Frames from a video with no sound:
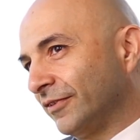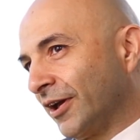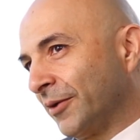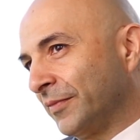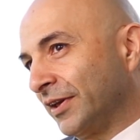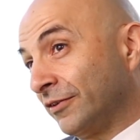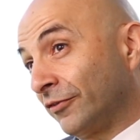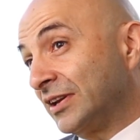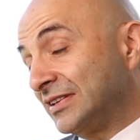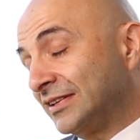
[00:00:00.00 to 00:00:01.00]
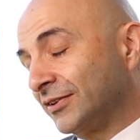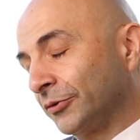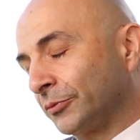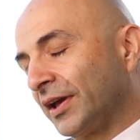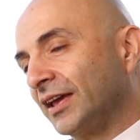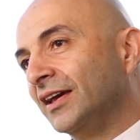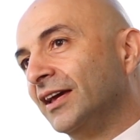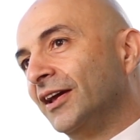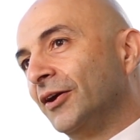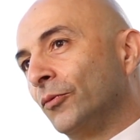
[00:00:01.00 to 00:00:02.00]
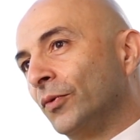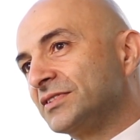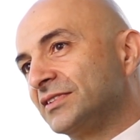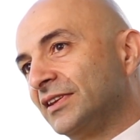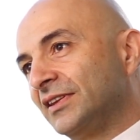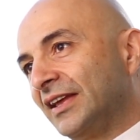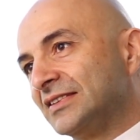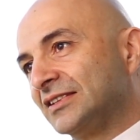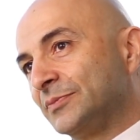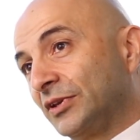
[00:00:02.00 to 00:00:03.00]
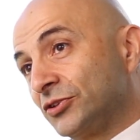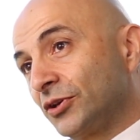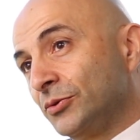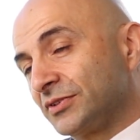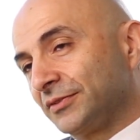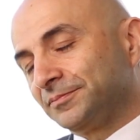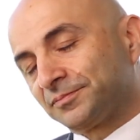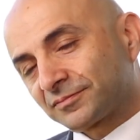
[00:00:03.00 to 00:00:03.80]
um, in a very detailed way. Once the lens has been chosen,